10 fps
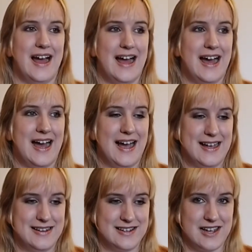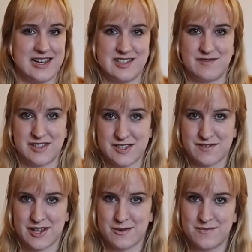And as for this
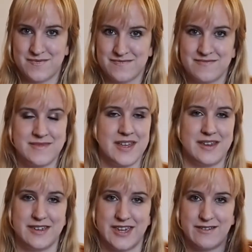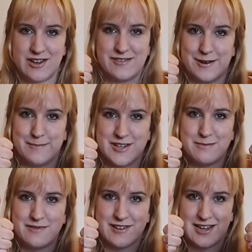video, give it a thumbs
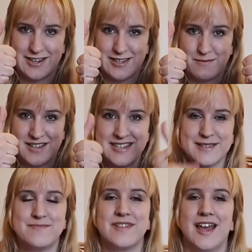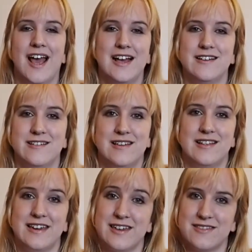up if you liked it, please.
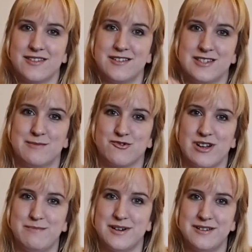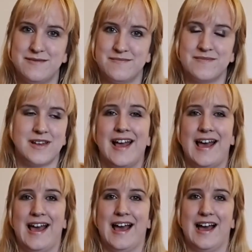Hit the subscribe button,
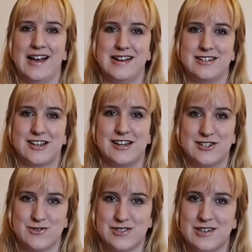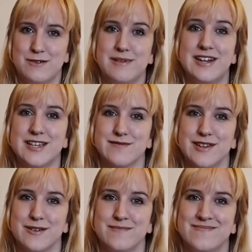and I shall see you in my next
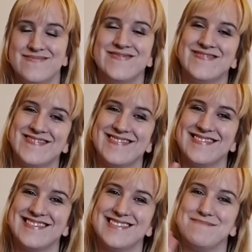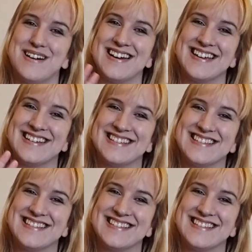video. Bye!